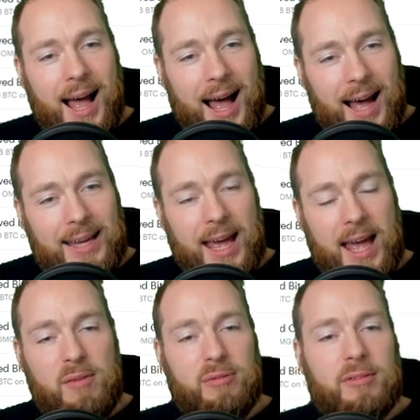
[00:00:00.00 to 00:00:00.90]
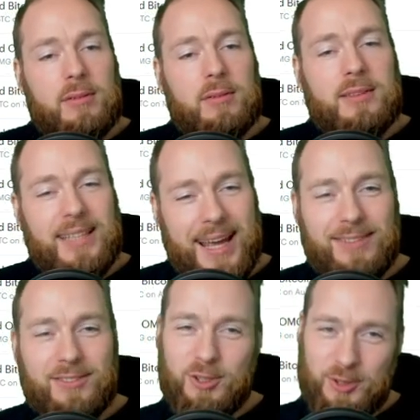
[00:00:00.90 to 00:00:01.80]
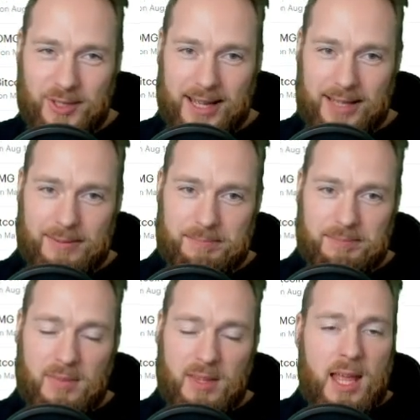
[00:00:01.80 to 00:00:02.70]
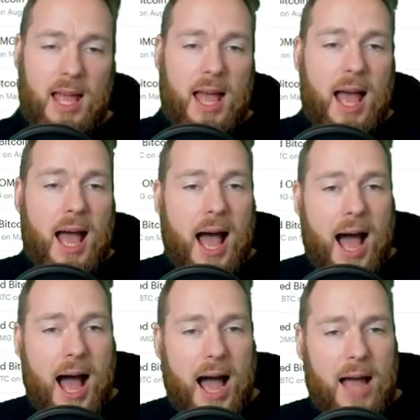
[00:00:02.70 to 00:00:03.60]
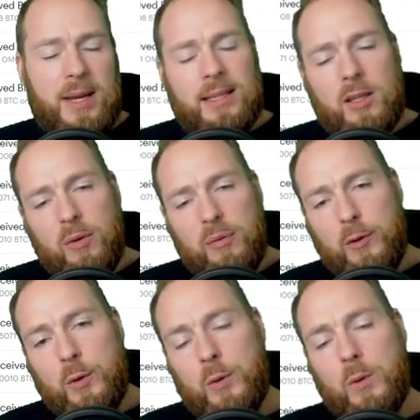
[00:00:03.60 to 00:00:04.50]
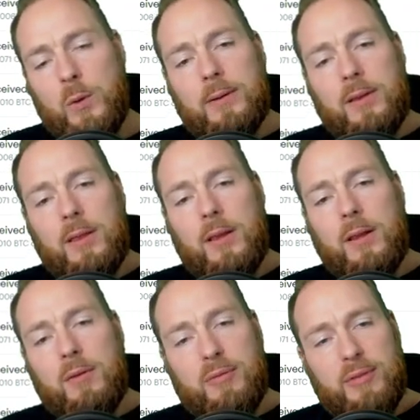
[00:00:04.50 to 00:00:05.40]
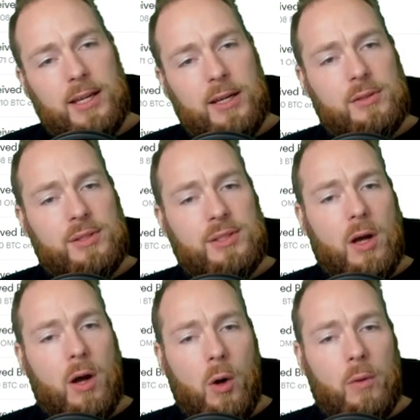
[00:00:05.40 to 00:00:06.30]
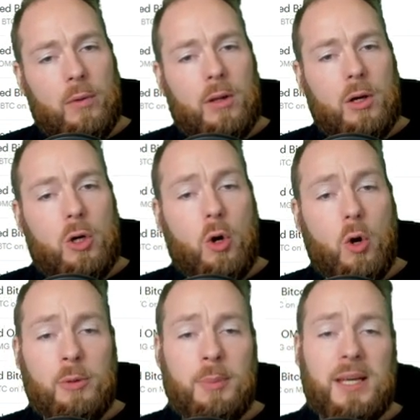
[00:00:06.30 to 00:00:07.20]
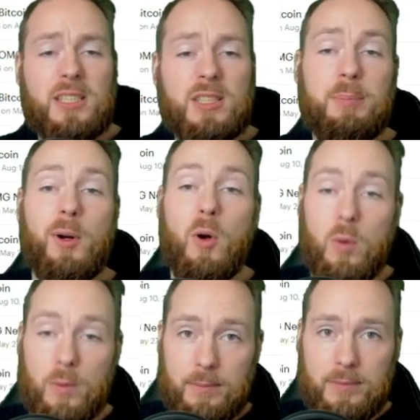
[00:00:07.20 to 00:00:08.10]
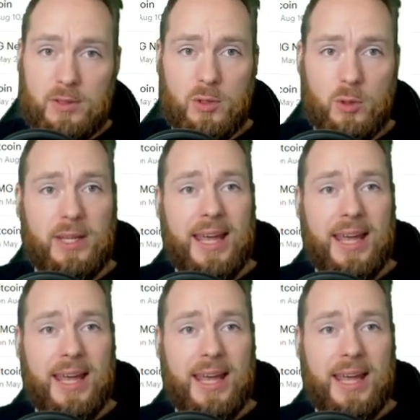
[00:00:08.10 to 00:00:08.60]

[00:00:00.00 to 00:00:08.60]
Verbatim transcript: I have the answer to that. I made a few videos on Coinbase Pro. So they